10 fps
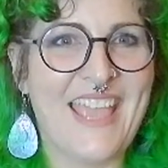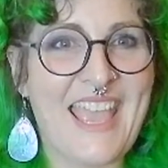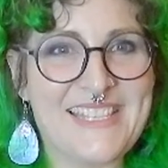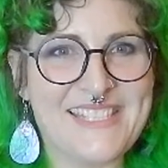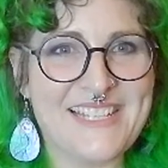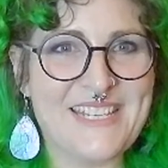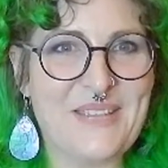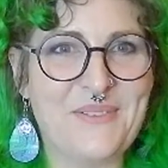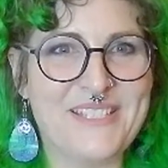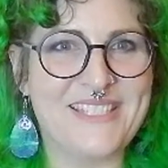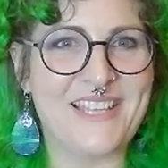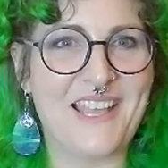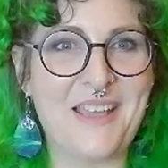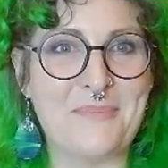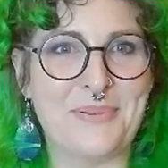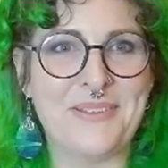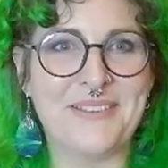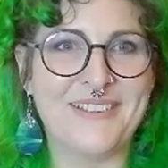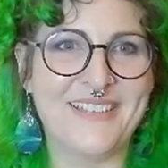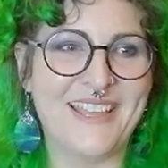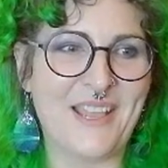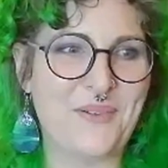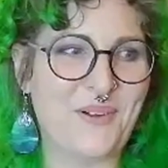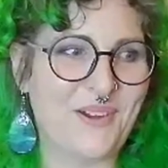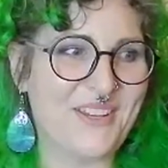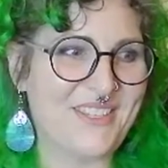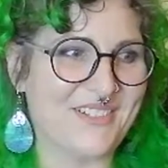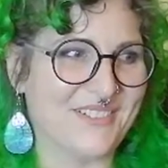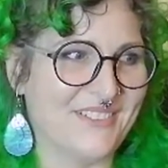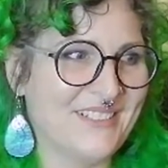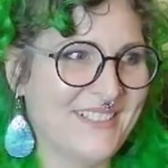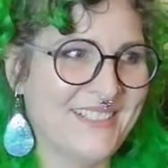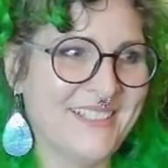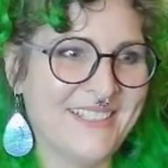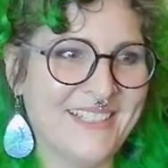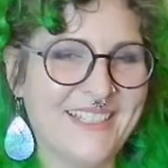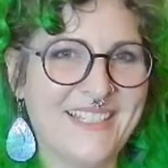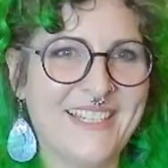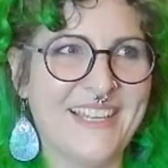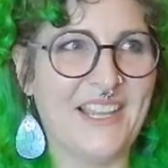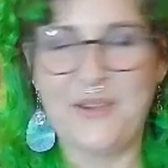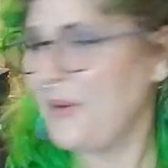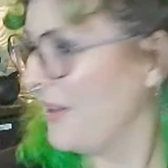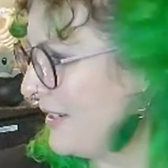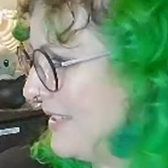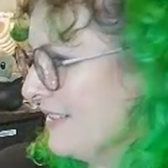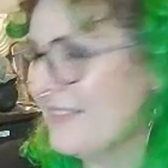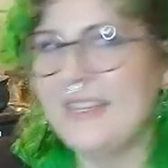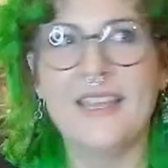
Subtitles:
Hey, Cindy, what's up? How are you? How are you?